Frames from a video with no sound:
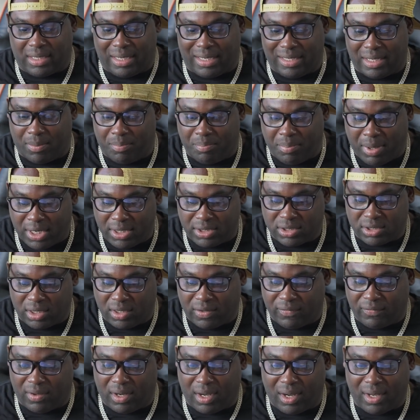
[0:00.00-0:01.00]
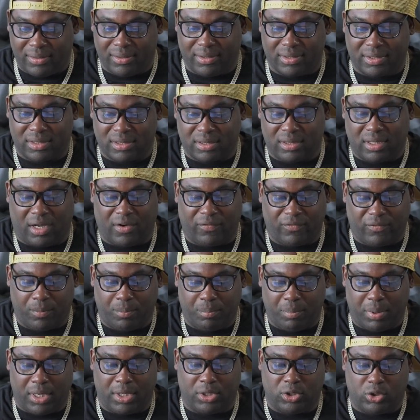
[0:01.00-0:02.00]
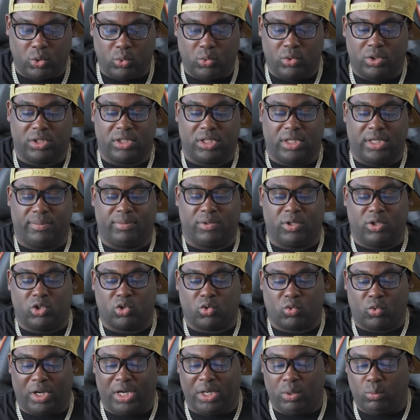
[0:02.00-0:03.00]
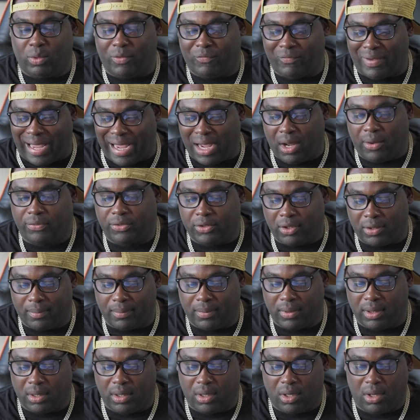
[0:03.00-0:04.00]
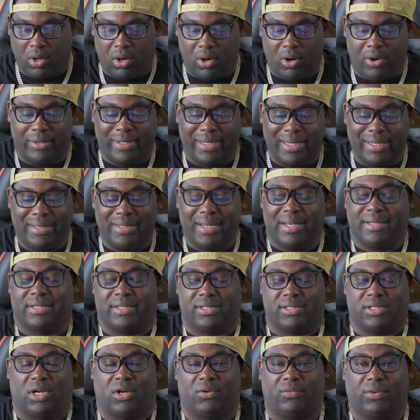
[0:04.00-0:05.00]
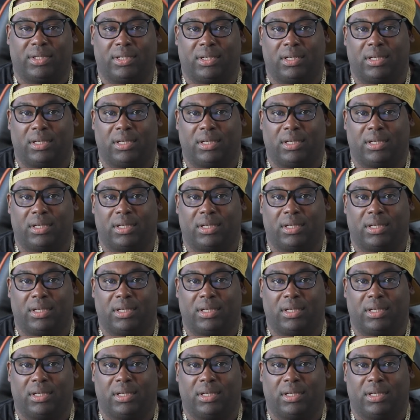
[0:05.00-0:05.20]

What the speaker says: and a bunch of other stuff, but you seem to trade without them. Are they necessary?